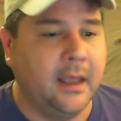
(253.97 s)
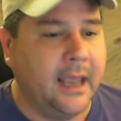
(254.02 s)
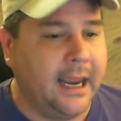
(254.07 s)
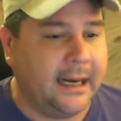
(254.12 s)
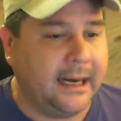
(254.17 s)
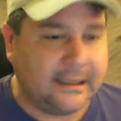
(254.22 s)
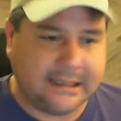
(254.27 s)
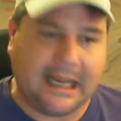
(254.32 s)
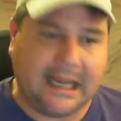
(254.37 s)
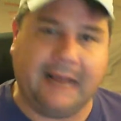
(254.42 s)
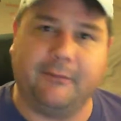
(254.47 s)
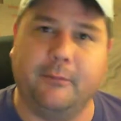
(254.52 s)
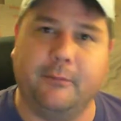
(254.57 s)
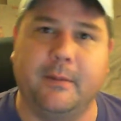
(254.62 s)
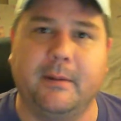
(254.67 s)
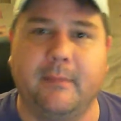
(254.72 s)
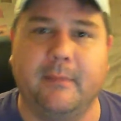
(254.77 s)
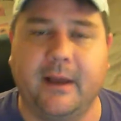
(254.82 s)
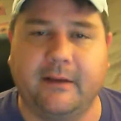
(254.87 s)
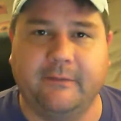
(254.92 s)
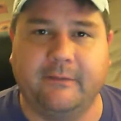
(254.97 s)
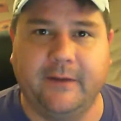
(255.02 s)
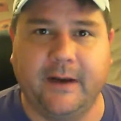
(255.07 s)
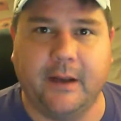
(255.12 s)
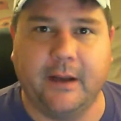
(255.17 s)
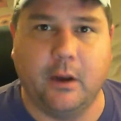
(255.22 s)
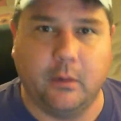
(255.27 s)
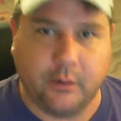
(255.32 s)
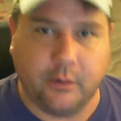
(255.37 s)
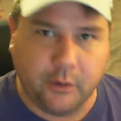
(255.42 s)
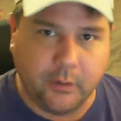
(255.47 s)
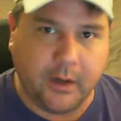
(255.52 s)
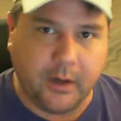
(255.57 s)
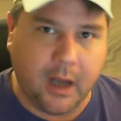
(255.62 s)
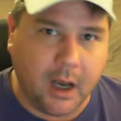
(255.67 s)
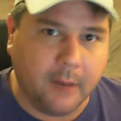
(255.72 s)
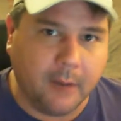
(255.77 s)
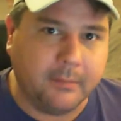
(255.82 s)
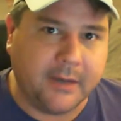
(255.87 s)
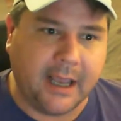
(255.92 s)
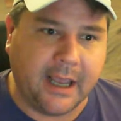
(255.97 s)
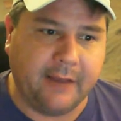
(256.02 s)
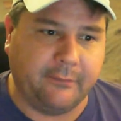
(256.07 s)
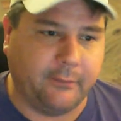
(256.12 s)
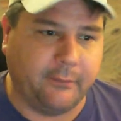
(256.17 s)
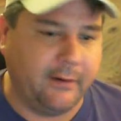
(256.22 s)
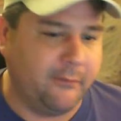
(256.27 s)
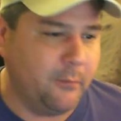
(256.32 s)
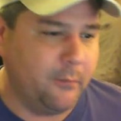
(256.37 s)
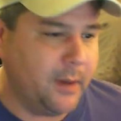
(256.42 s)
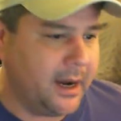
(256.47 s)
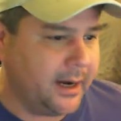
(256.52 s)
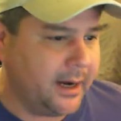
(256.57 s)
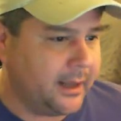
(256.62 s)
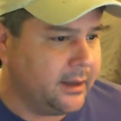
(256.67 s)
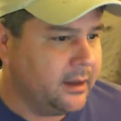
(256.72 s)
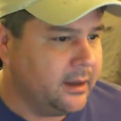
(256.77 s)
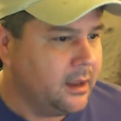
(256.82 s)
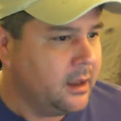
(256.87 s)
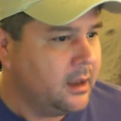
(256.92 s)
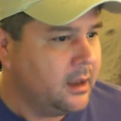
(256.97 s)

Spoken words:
And it's time for me to make a video and do an update for everybody.